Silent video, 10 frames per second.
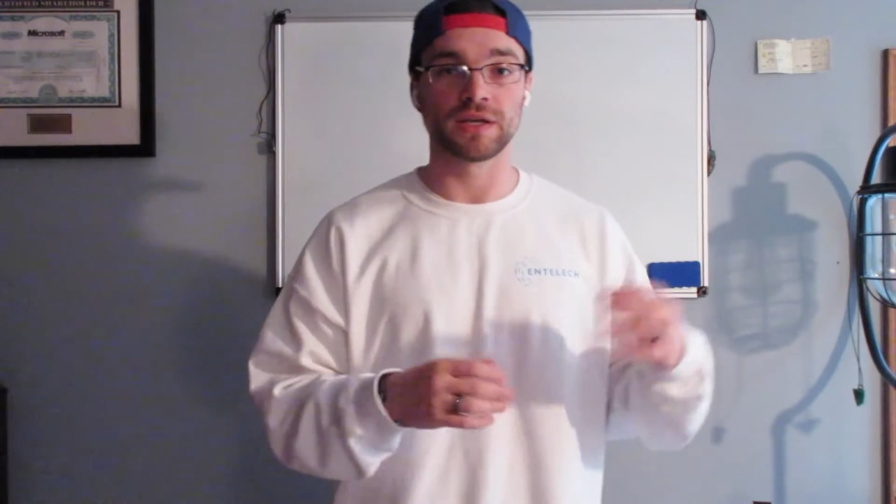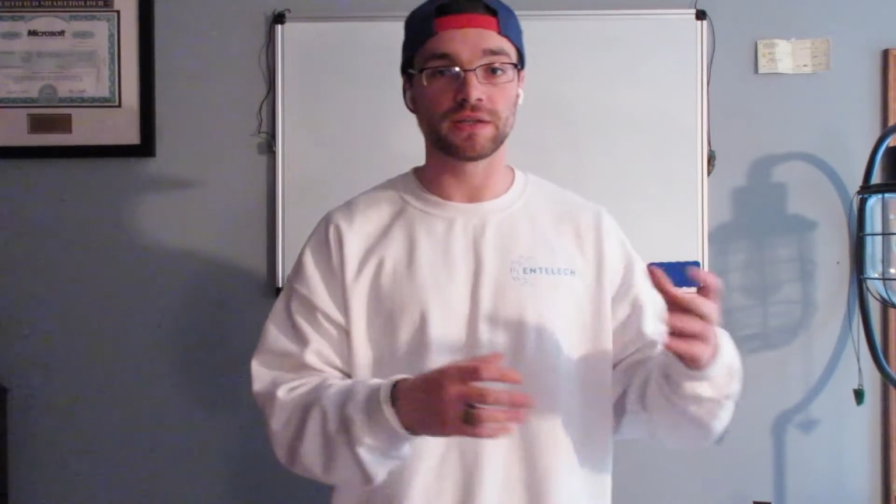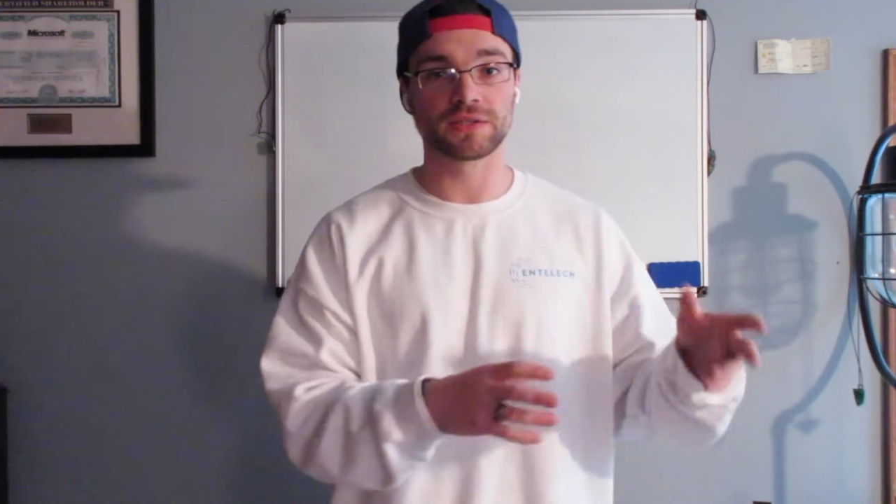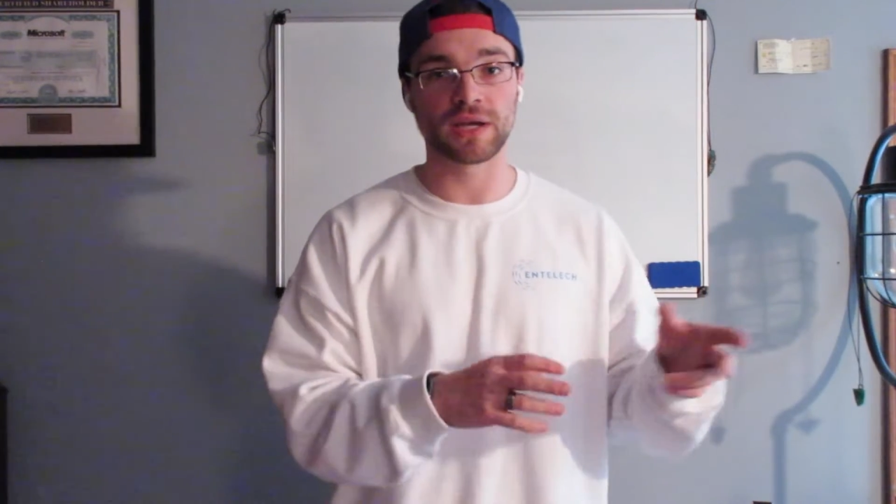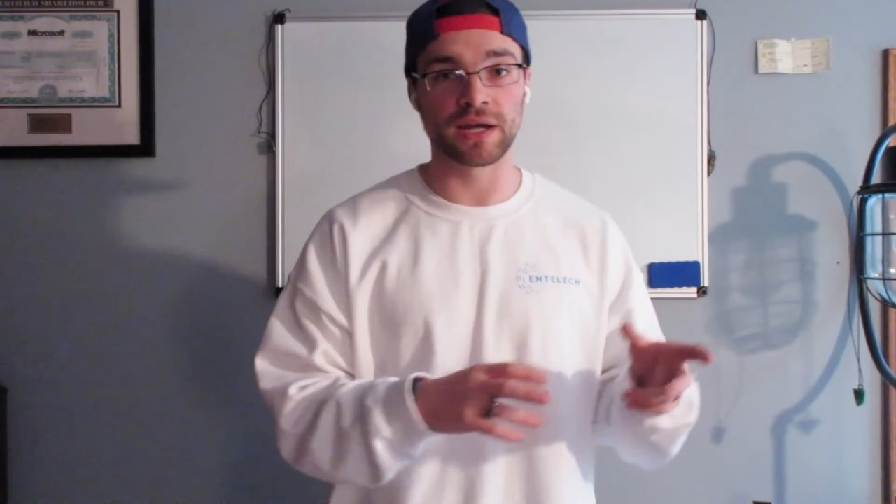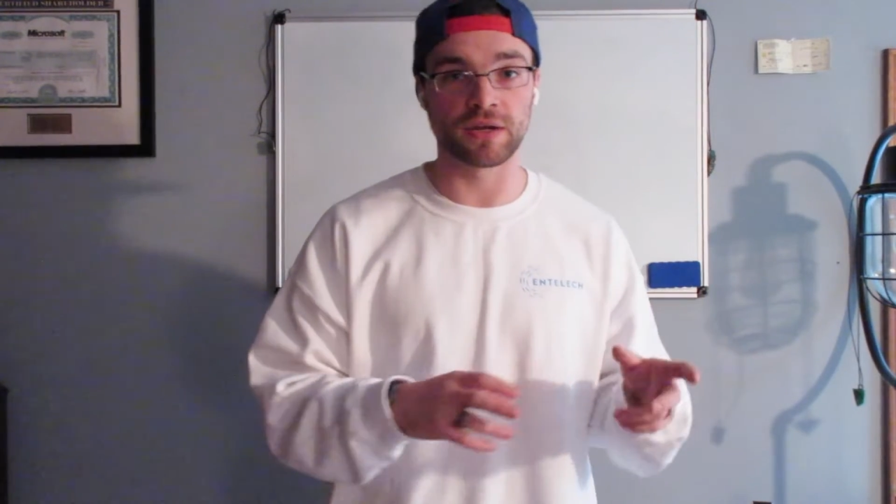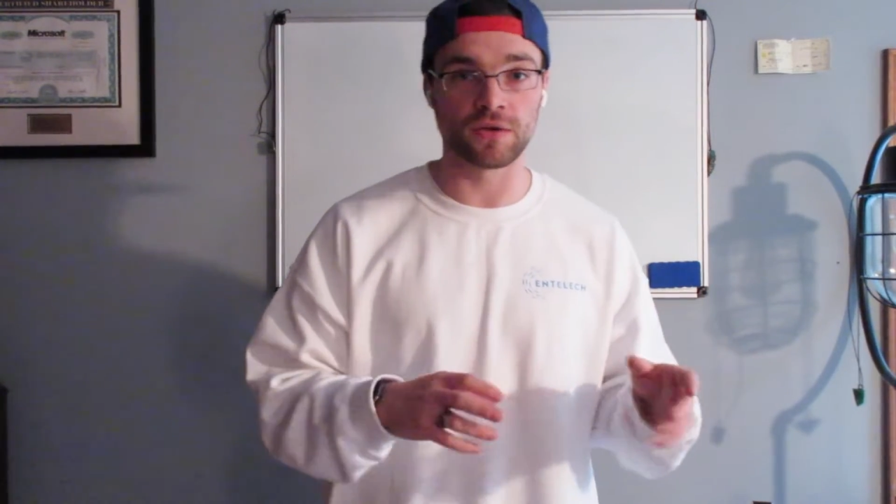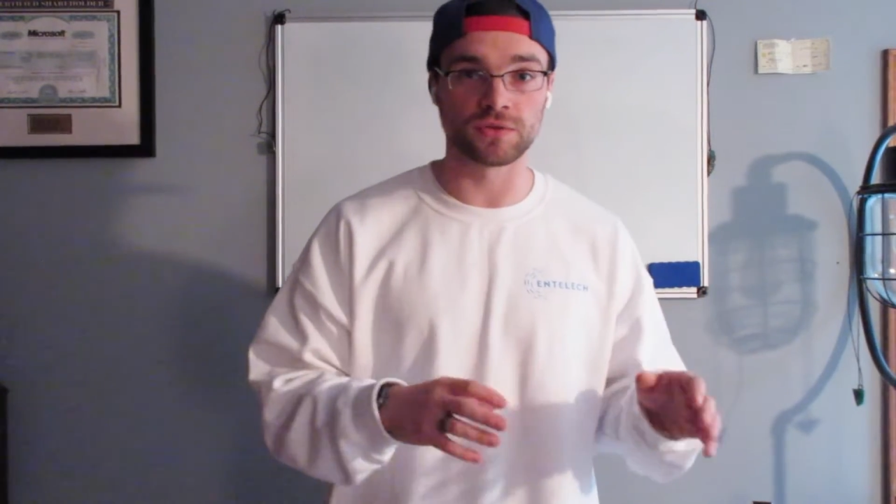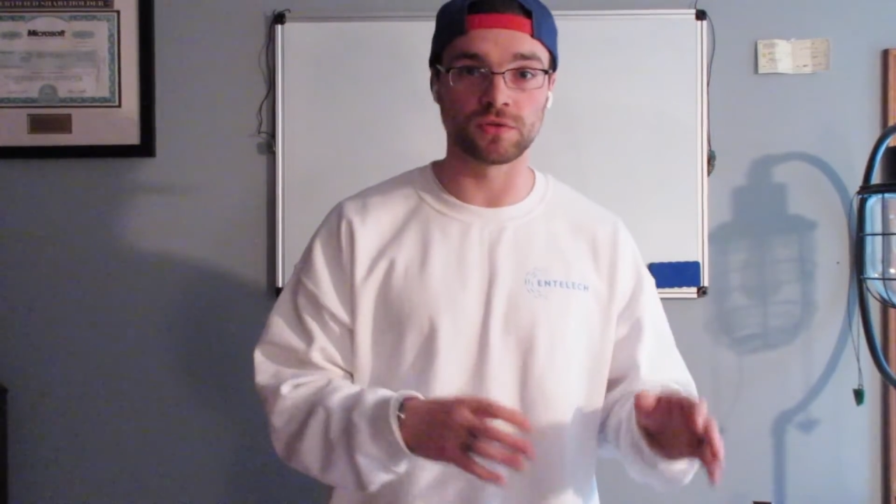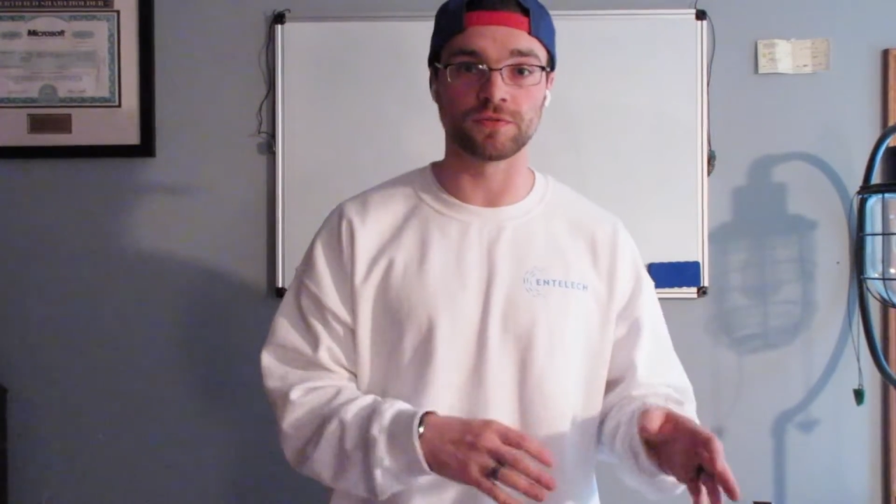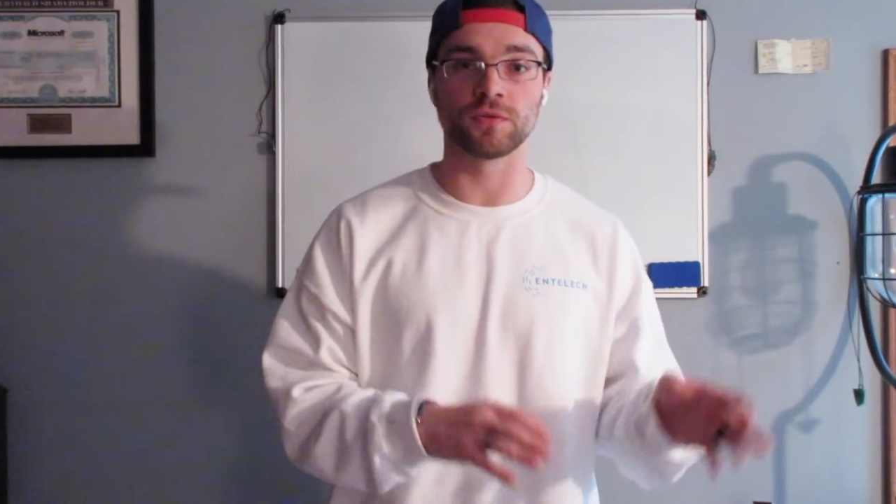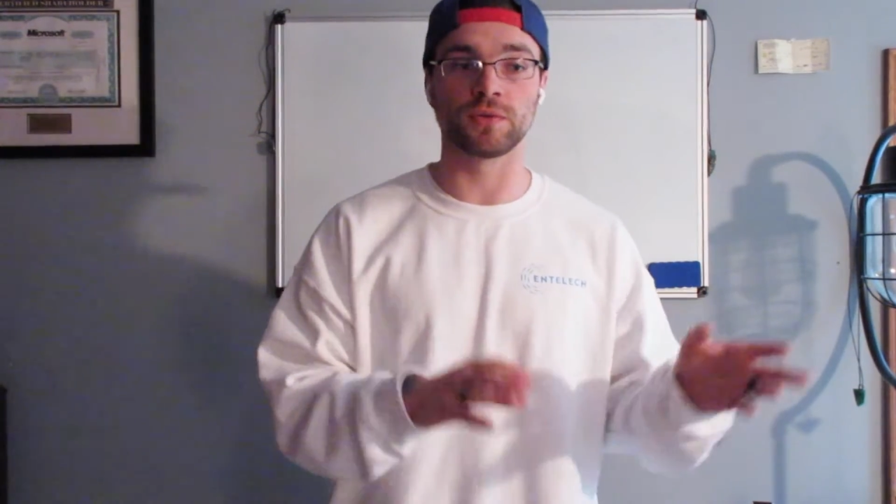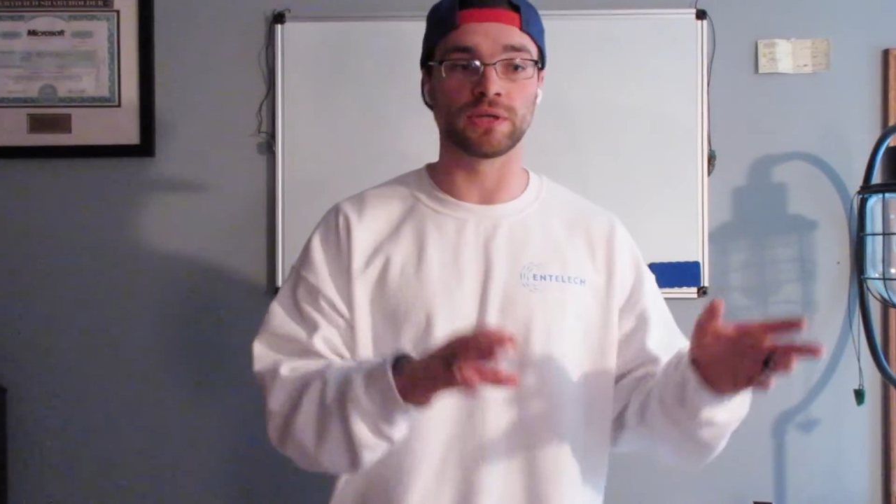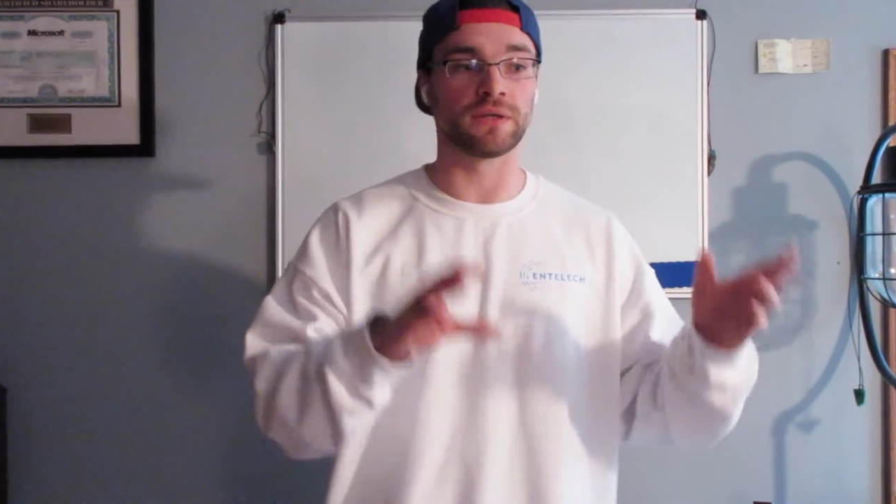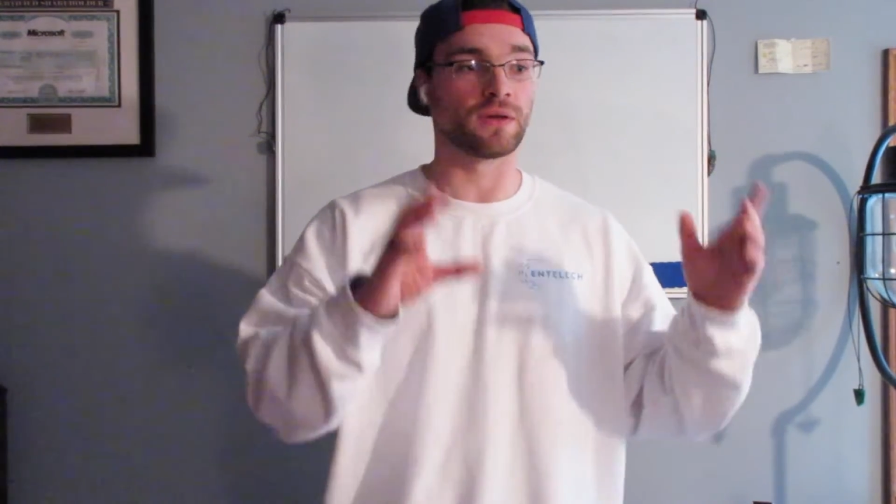He's the guy to go to if you
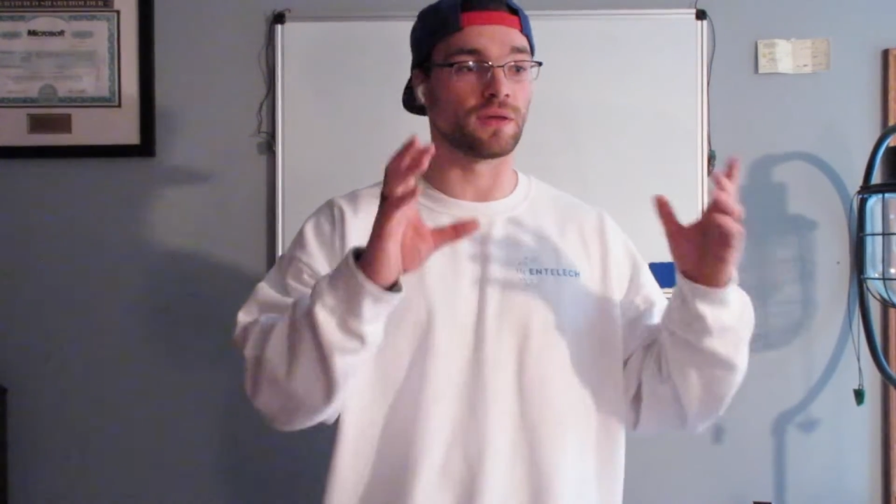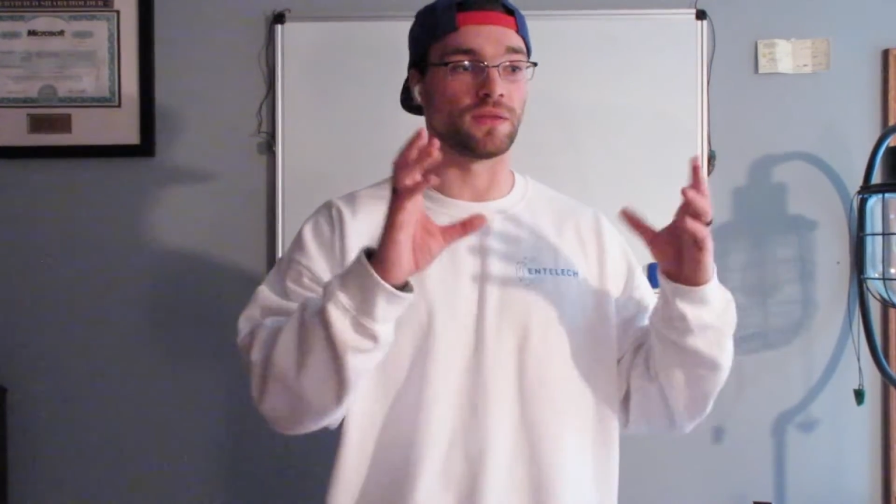need